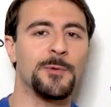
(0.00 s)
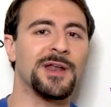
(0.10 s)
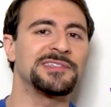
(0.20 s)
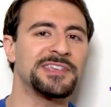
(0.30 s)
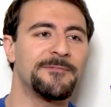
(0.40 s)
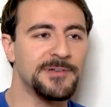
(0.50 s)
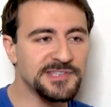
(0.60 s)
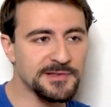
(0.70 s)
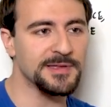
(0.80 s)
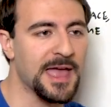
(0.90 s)
And when I say
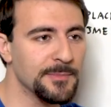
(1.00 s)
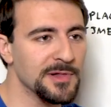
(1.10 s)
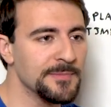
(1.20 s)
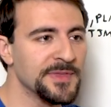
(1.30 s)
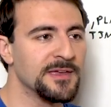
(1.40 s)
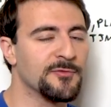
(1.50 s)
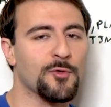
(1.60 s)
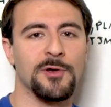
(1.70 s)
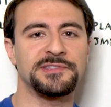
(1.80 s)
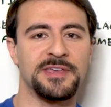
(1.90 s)
physically able, of
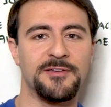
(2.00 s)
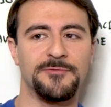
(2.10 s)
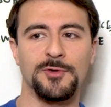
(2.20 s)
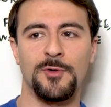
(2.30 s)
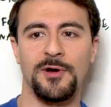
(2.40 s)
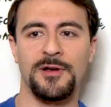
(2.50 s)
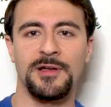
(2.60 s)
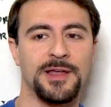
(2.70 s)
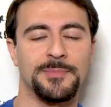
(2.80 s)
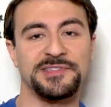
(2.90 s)
course, if
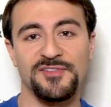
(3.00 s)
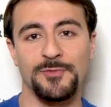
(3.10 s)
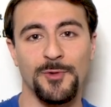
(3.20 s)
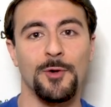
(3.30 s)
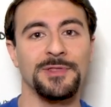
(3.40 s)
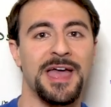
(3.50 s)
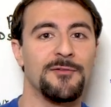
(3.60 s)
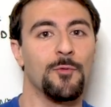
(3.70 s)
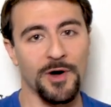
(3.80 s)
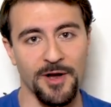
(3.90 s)
you're in a position where you only
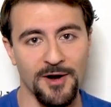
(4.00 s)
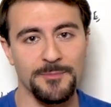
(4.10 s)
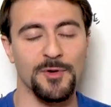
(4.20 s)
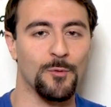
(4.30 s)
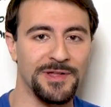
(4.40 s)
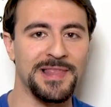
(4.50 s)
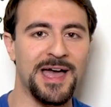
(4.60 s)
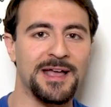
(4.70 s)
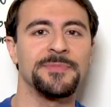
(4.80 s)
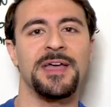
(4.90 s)
have one arm or one
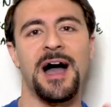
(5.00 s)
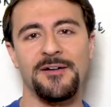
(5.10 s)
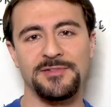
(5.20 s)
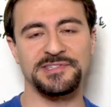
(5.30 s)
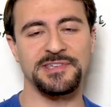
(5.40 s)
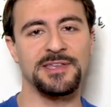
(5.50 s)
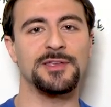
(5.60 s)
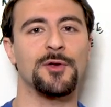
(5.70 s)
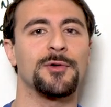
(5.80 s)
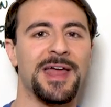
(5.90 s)
leg,
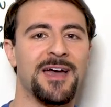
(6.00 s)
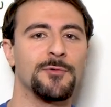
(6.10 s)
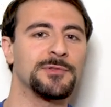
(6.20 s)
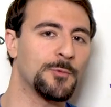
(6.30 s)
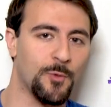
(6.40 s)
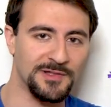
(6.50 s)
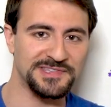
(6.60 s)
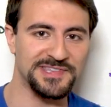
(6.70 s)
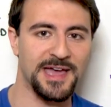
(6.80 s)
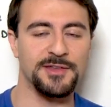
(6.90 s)
obviously you're going to have only
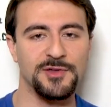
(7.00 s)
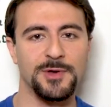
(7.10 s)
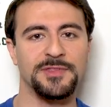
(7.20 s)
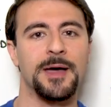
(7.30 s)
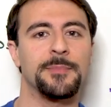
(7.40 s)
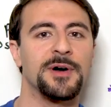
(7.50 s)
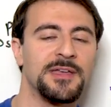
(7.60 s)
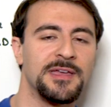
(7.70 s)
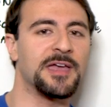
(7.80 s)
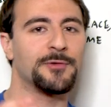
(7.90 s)
one side doing that.
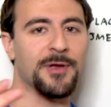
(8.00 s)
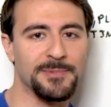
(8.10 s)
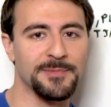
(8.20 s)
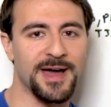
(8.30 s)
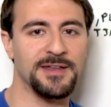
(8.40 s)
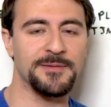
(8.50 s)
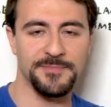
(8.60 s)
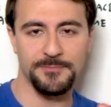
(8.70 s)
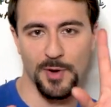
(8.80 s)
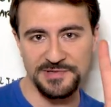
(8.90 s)
But if you're
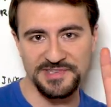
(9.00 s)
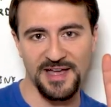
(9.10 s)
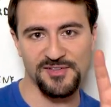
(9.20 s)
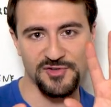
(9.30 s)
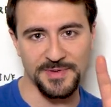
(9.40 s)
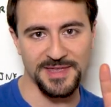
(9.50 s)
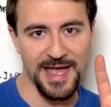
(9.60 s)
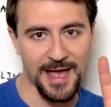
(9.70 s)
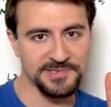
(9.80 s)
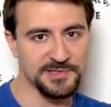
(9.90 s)
able-bodied, both sides should
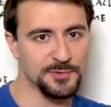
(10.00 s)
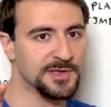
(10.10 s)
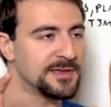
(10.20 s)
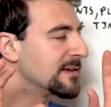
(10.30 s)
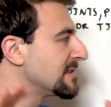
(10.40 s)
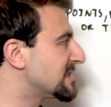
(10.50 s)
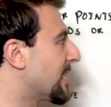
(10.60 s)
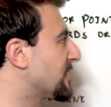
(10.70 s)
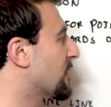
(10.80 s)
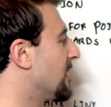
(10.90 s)
be absolutely
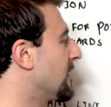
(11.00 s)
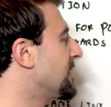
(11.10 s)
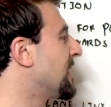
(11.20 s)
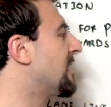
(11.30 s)
symmetrical.